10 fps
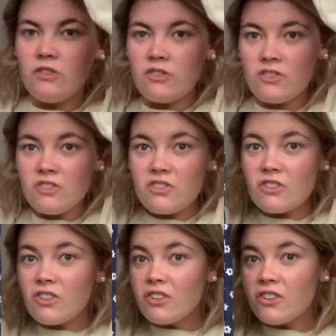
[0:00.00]

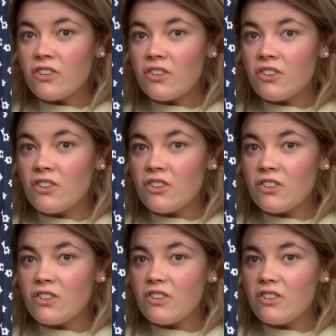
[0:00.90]

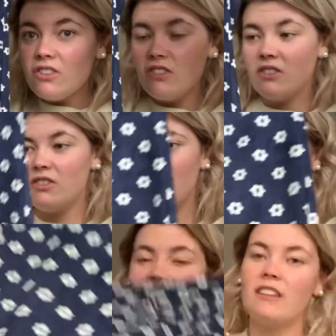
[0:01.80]
skirt.
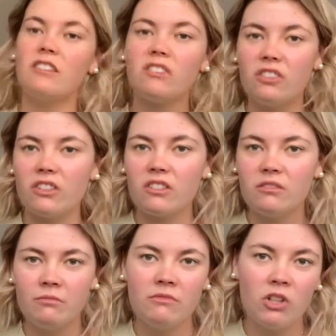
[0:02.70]
I think it's cute.
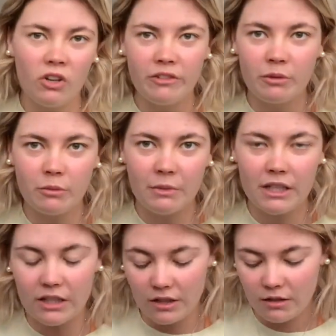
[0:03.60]
Not everyone might
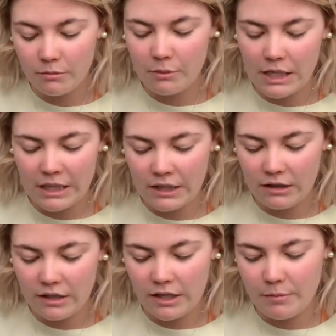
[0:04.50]
agree, but I
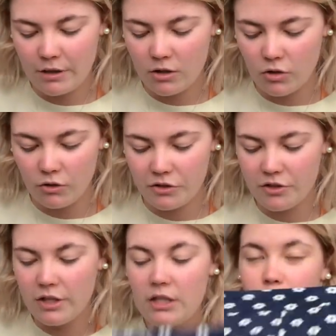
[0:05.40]
like a bit of cord.
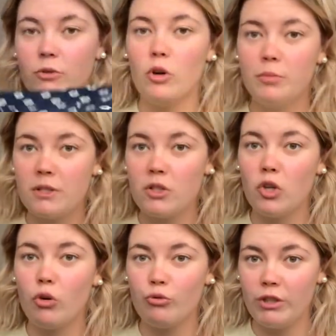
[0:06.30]
Probs,
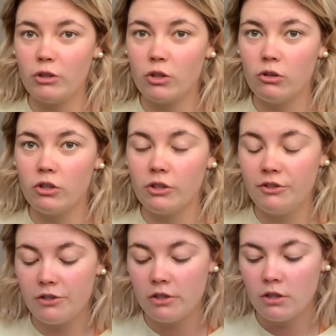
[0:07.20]
not real cord.
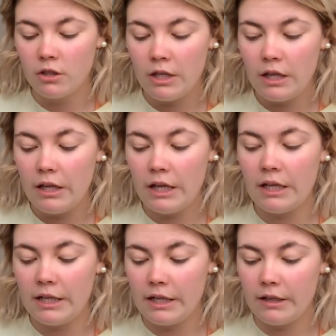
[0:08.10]

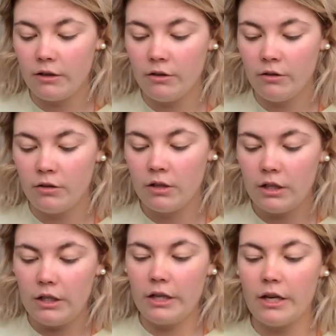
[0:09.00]
Anyhow,
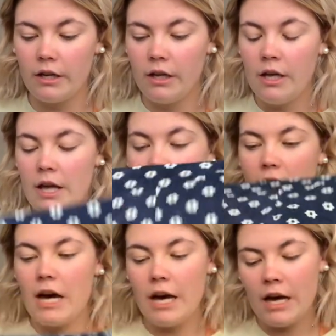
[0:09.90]
yeah.
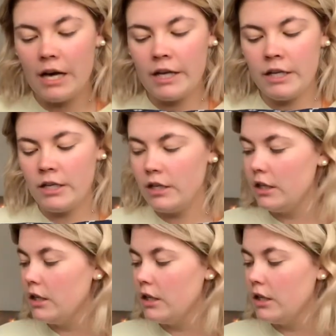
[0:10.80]
I